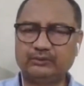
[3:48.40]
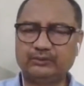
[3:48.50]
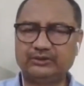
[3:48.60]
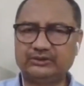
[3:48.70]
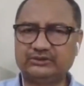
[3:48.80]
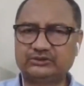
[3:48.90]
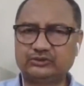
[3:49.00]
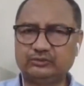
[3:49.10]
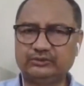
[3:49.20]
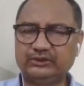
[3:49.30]
whether it is
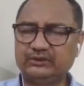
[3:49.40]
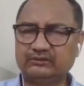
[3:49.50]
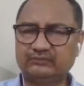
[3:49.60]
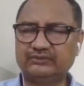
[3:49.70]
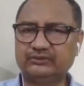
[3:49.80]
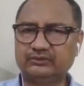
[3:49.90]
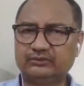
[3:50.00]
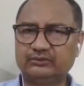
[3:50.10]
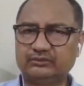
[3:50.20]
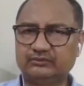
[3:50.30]
communal conflict
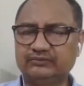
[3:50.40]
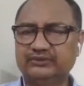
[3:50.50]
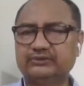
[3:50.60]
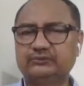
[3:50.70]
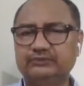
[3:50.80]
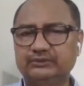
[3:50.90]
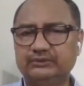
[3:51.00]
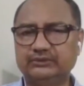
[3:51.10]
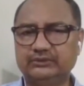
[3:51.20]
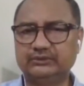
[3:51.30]
or conflict over
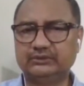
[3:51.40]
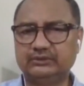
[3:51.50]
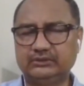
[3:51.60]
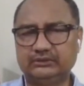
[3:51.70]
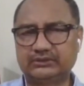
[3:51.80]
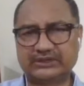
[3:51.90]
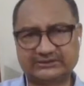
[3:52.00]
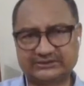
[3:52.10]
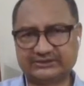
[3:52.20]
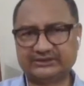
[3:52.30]
uh,
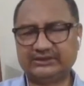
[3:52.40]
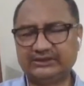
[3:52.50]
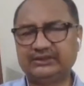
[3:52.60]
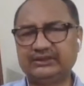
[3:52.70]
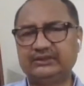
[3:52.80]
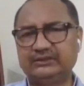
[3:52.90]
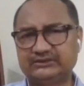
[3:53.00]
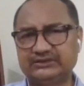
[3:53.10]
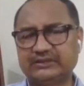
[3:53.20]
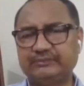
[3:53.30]
caste as in india
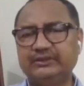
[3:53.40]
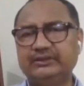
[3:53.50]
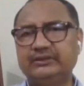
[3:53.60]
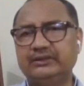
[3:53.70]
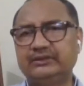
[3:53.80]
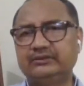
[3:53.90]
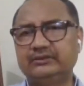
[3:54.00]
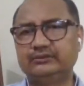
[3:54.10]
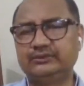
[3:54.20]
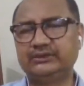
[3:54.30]
it's happening
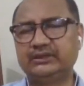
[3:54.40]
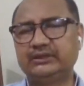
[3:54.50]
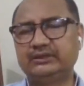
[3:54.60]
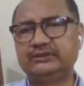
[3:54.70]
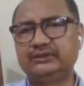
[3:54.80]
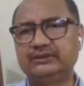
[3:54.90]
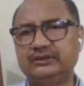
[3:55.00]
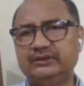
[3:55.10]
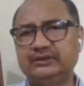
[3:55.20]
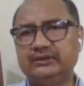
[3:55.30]
and we are
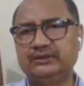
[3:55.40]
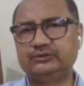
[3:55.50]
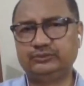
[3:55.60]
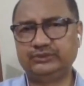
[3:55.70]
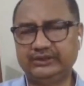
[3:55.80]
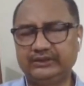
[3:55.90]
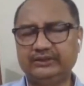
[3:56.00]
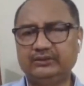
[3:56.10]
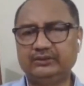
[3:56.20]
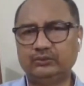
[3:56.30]
uh, today
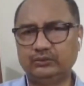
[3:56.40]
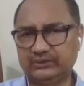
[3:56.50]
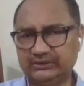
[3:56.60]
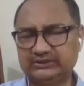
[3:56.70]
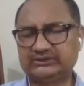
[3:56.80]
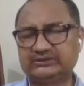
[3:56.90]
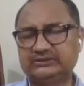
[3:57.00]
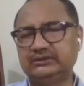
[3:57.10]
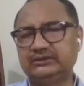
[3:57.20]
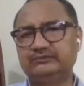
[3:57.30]
holding this
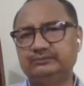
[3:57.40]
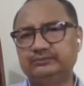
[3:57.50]
uh,